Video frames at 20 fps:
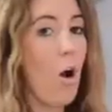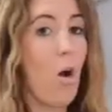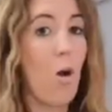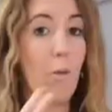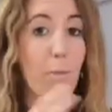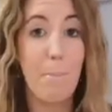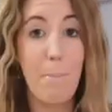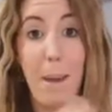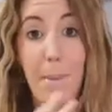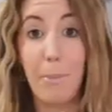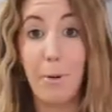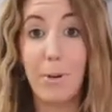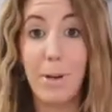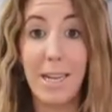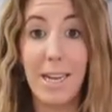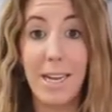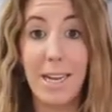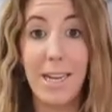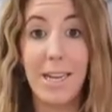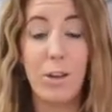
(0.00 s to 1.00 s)
of
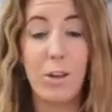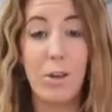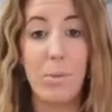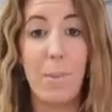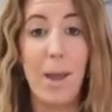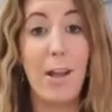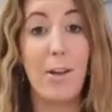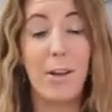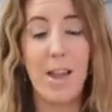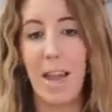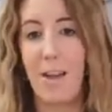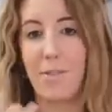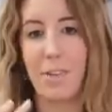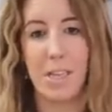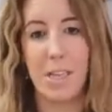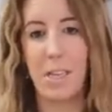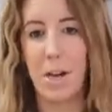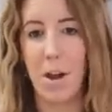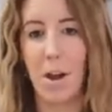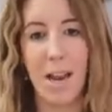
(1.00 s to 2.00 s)
memory in it. You may only have to
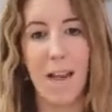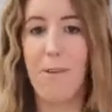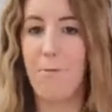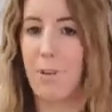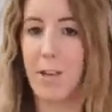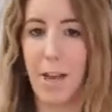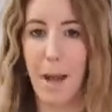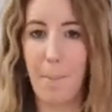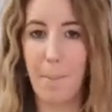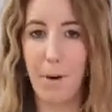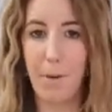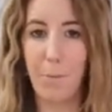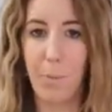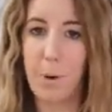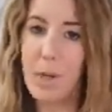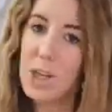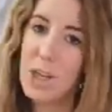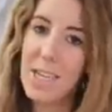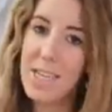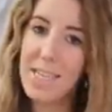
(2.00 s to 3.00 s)
style it every couple of
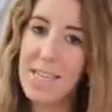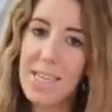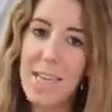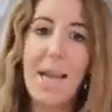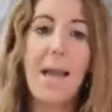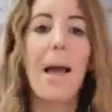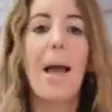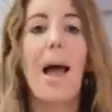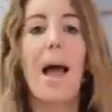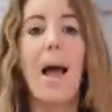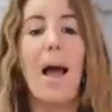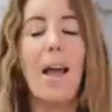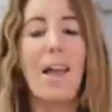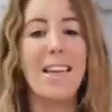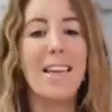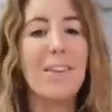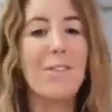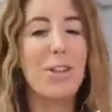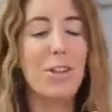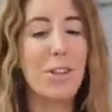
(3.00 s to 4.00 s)
washes.
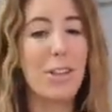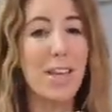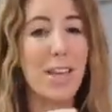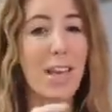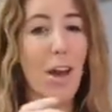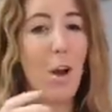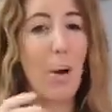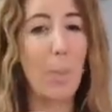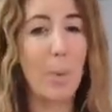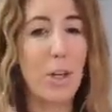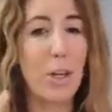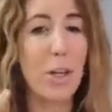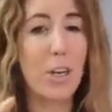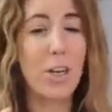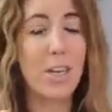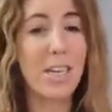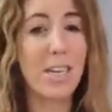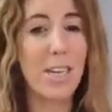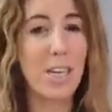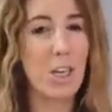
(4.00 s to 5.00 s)
It gives you the
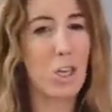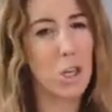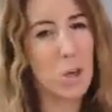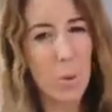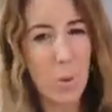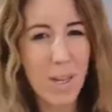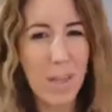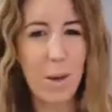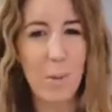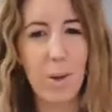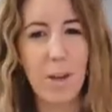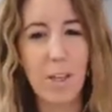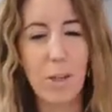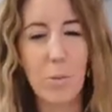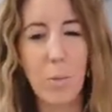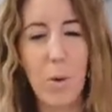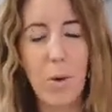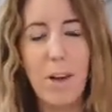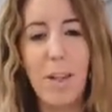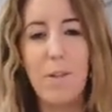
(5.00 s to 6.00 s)
opportunity to tweak it when
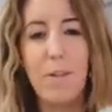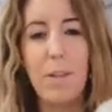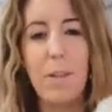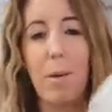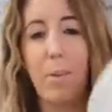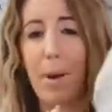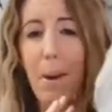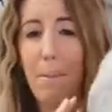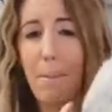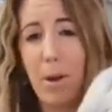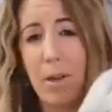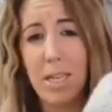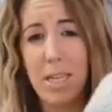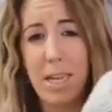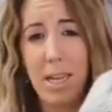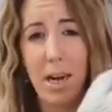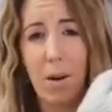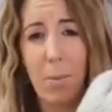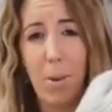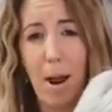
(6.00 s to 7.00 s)
you want. If you think, well, I'm
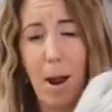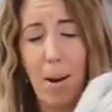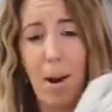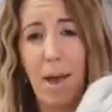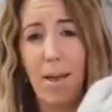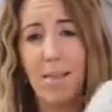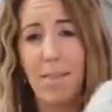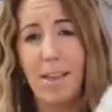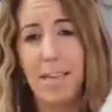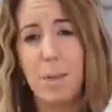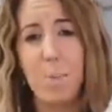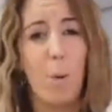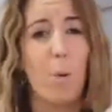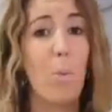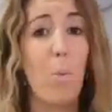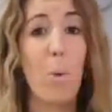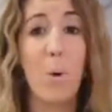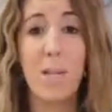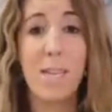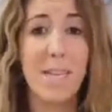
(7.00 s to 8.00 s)
mostly going to wear it like this, but
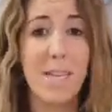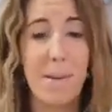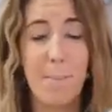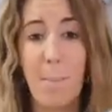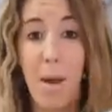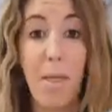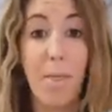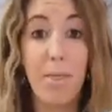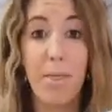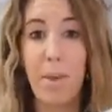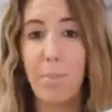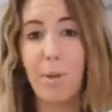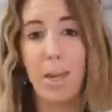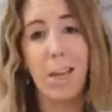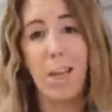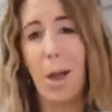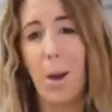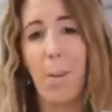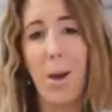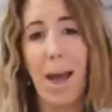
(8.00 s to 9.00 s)
once a month I'm going
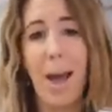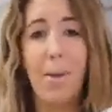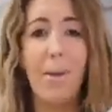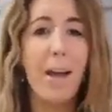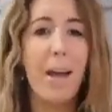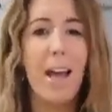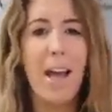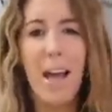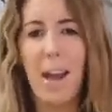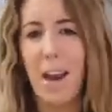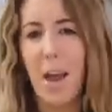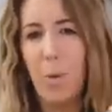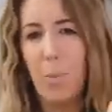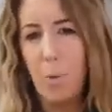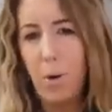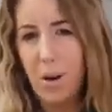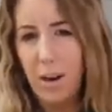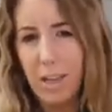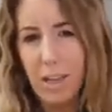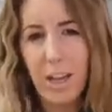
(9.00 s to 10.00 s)
to go out and I
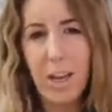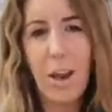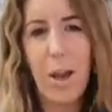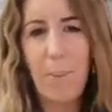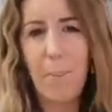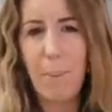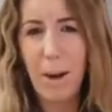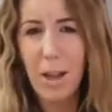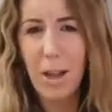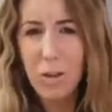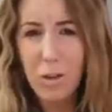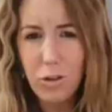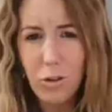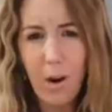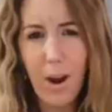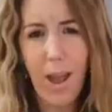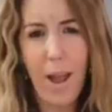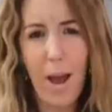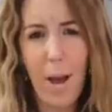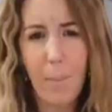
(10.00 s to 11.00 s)
want to, you know, blow
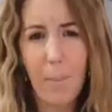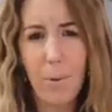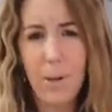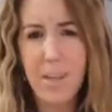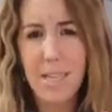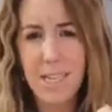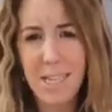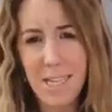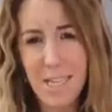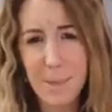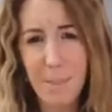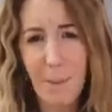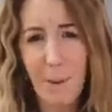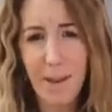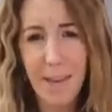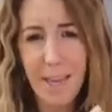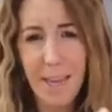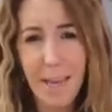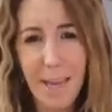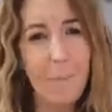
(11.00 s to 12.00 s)
dry it upwards and
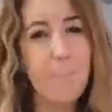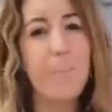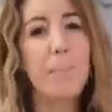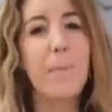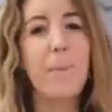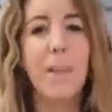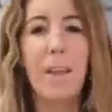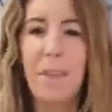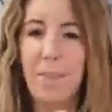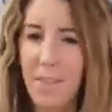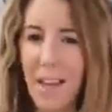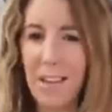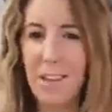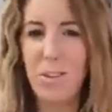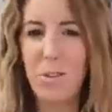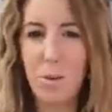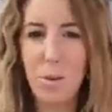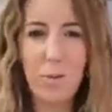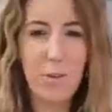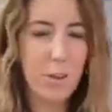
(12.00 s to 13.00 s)
spiky.
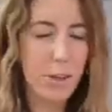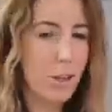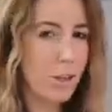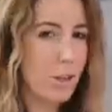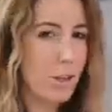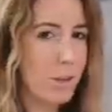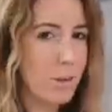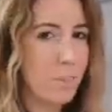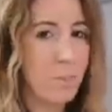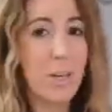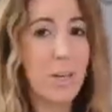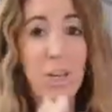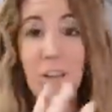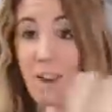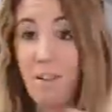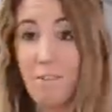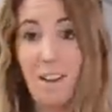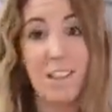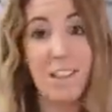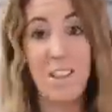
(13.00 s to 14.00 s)
That's sort of a good, but
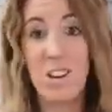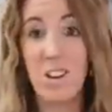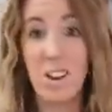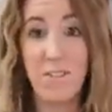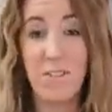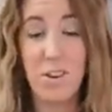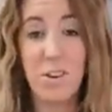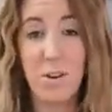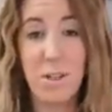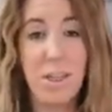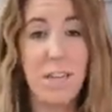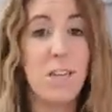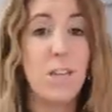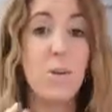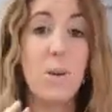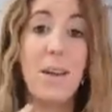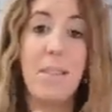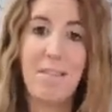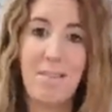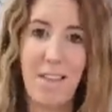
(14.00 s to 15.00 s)
generally you don't have to do anything
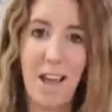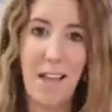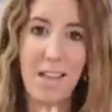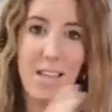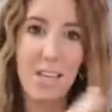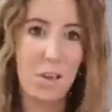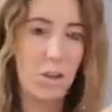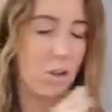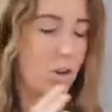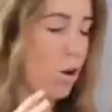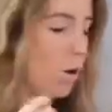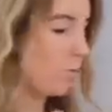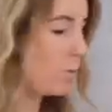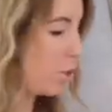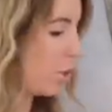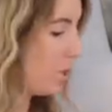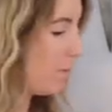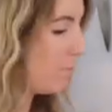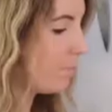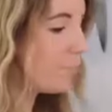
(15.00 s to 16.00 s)
to it. That's a good
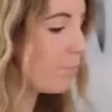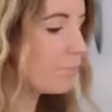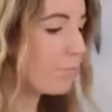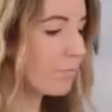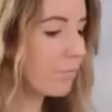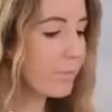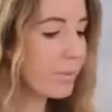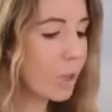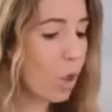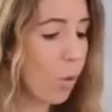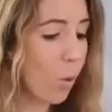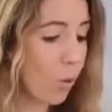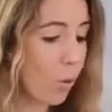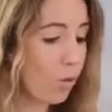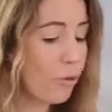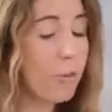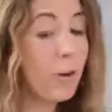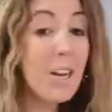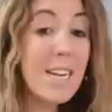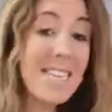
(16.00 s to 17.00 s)
option. Or
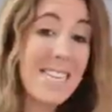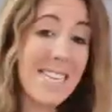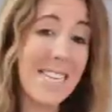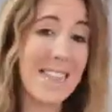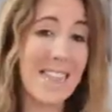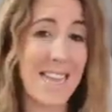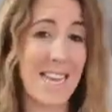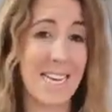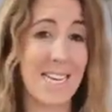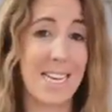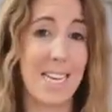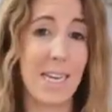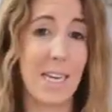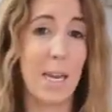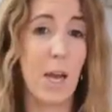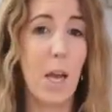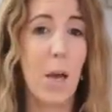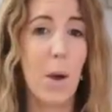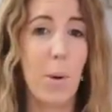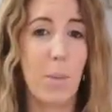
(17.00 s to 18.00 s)
fully
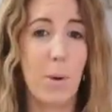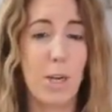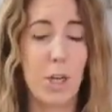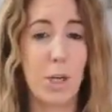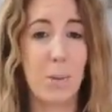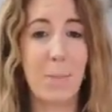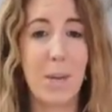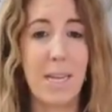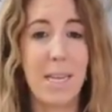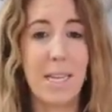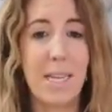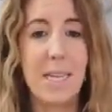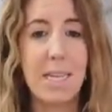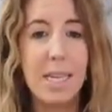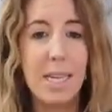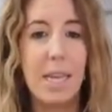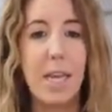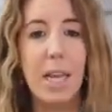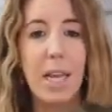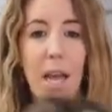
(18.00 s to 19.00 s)
synthetic, which
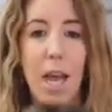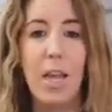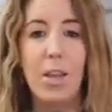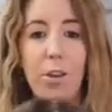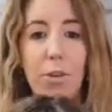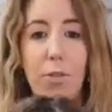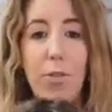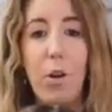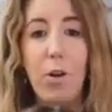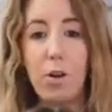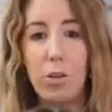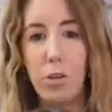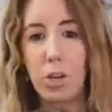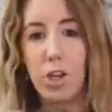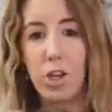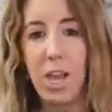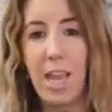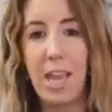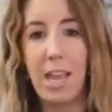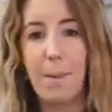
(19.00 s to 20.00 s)
means you've got your
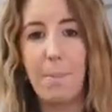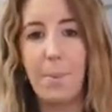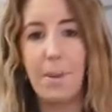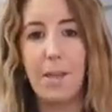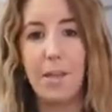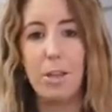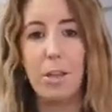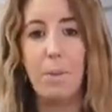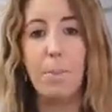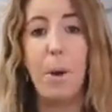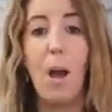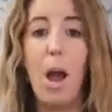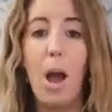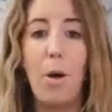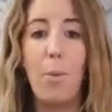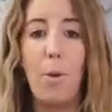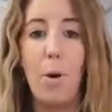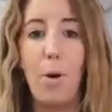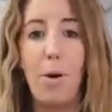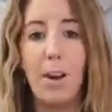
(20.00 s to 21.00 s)
shape, you put
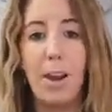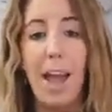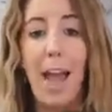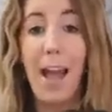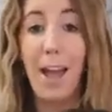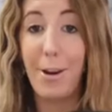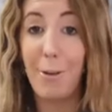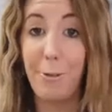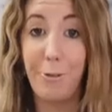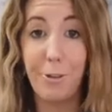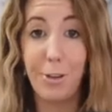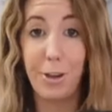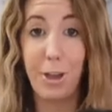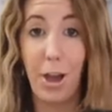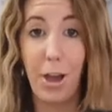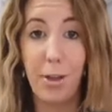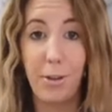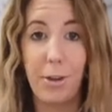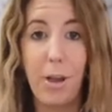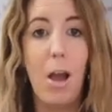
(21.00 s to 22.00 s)
her on and off you go.
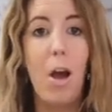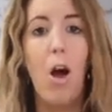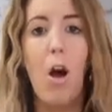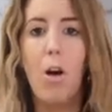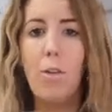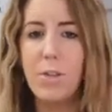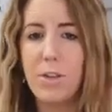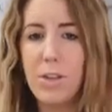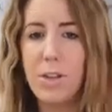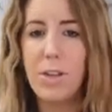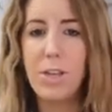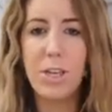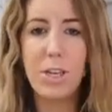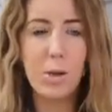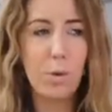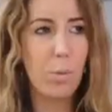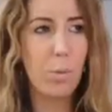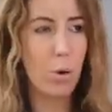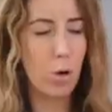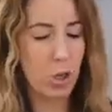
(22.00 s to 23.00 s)
Obviously
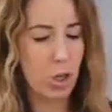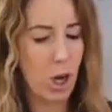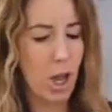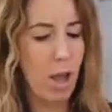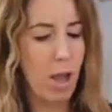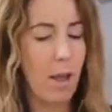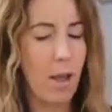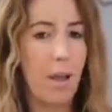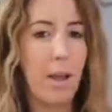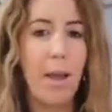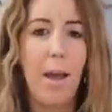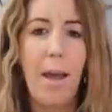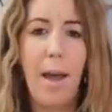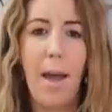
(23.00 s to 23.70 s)
still wash her